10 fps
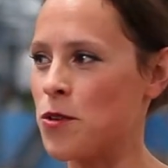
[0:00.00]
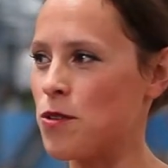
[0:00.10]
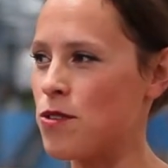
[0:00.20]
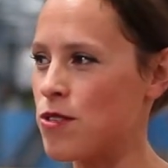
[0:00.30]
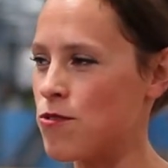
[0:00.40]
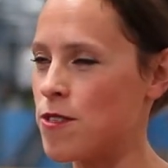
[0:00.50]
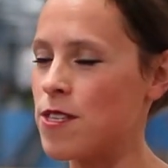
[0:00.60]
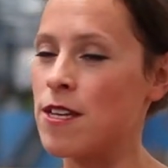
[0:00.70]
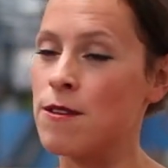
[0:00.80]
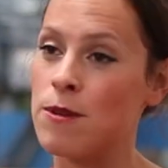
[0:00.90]

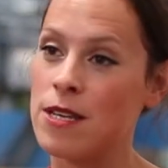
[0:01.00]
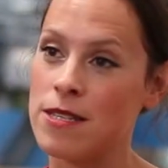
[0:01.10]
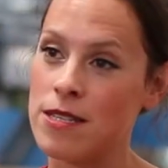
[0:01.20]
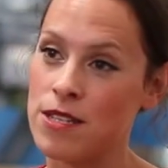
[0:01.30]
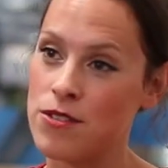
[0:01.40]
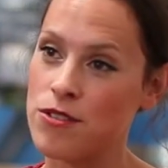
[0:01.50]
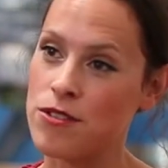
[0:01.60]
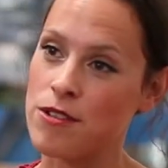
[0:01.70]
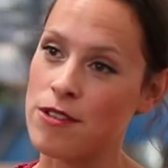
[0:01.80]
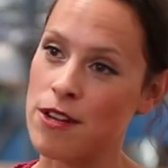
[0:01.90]
sustainability and
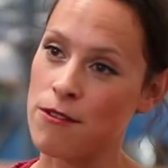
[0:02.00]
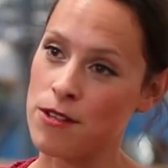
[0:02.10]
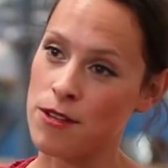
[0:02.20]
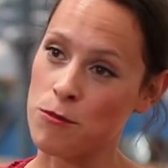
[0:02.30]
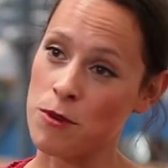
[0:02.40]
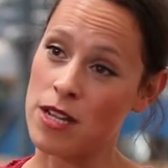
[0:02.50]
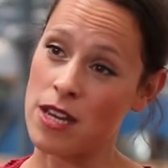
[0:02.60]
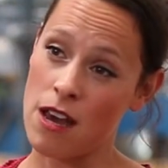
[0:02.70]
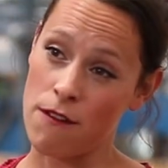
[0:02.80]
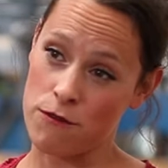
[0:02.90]
circularity really
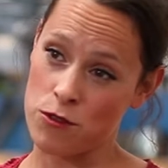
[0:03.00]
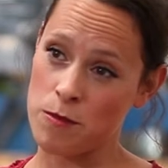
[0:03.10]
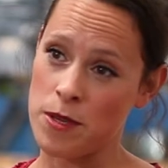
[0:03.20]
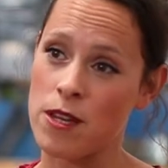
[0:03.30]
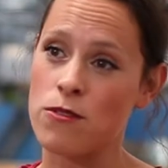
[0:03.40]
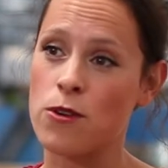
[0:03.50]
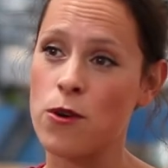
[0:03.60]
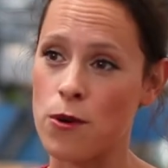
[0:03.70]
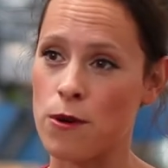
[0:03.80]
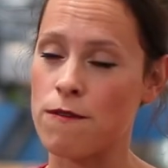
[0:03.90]
have to be at the
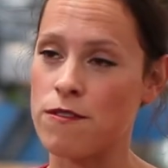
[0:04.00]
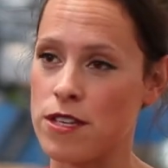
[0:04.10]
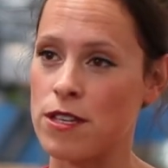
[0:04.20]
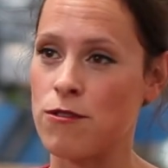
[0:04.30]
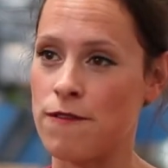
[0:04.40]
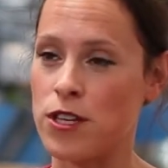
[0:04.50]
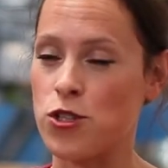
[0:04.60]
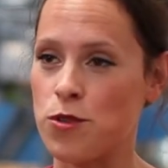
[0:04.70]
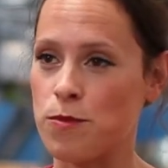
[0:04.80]
core of the innovation